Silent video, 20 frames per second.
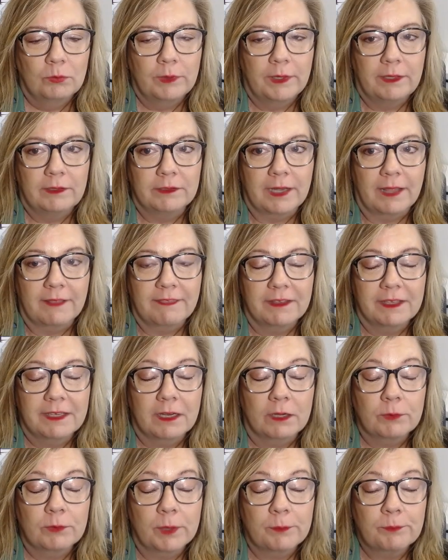Well, and I think
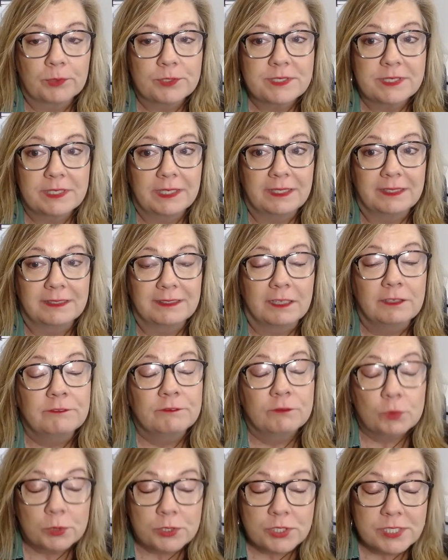I represent,
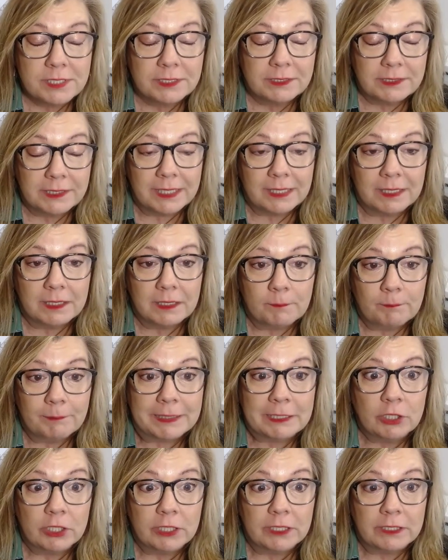unfortunately,
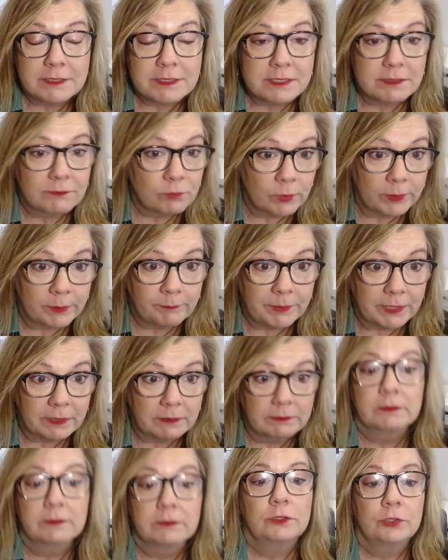millions of
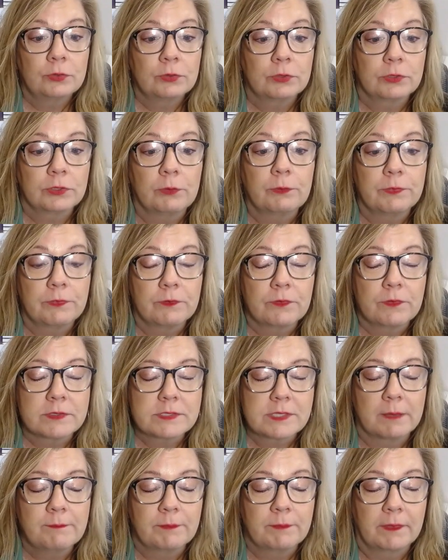women who are going through
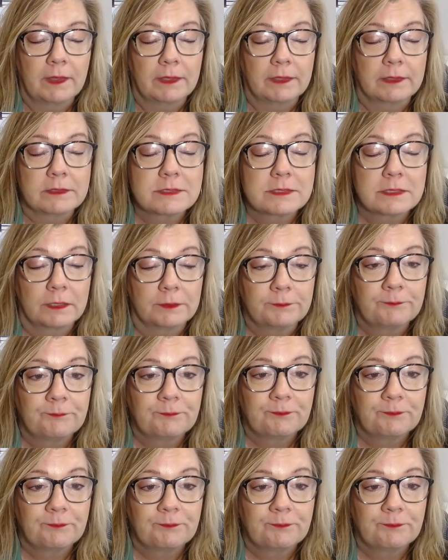the same thing. So.